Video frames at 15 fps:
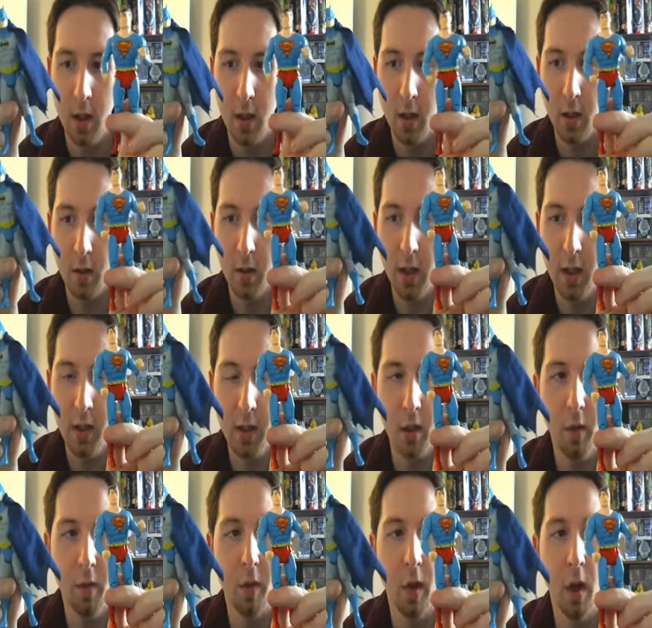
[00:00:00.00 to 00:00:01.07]
Now these
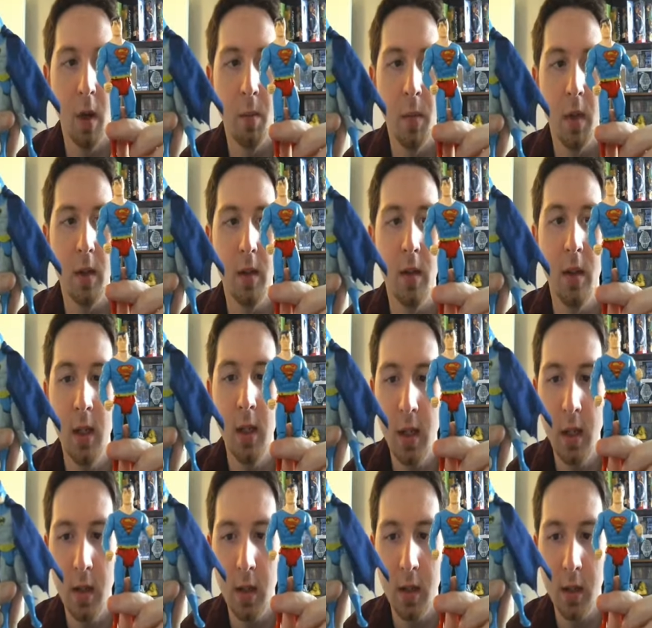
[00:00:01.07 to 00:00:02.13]
are from
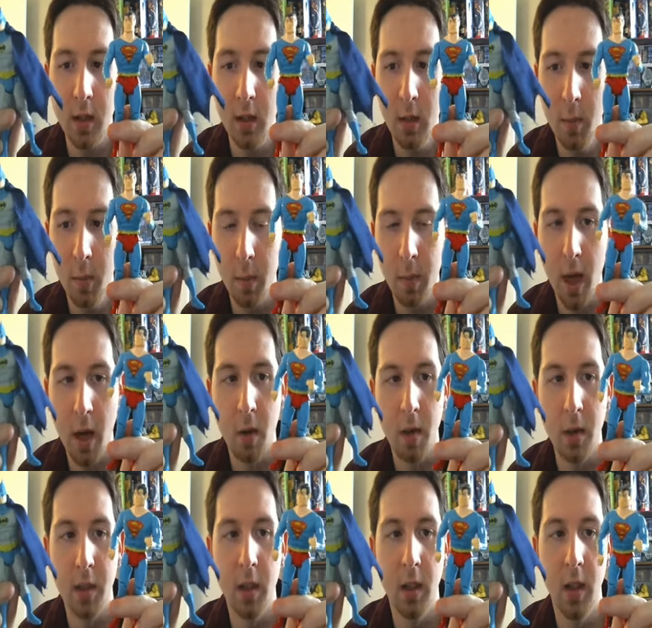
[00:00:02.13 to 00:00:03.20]
the
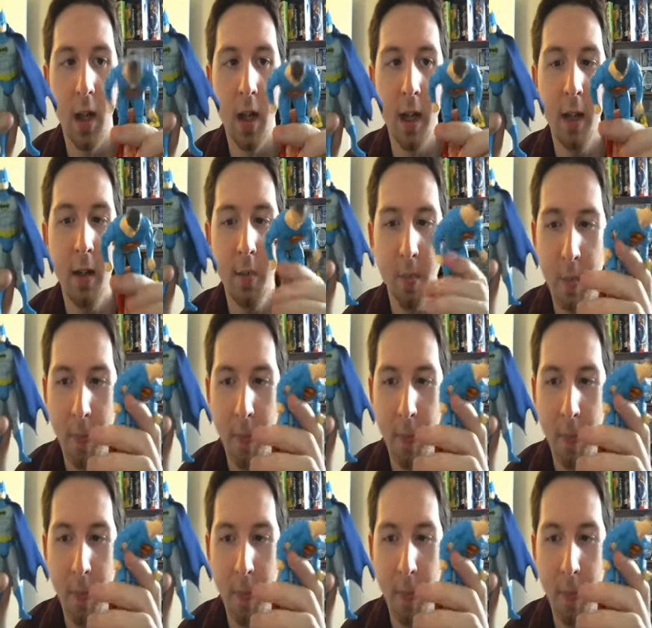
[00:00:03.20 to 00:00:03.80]
Superpowers line,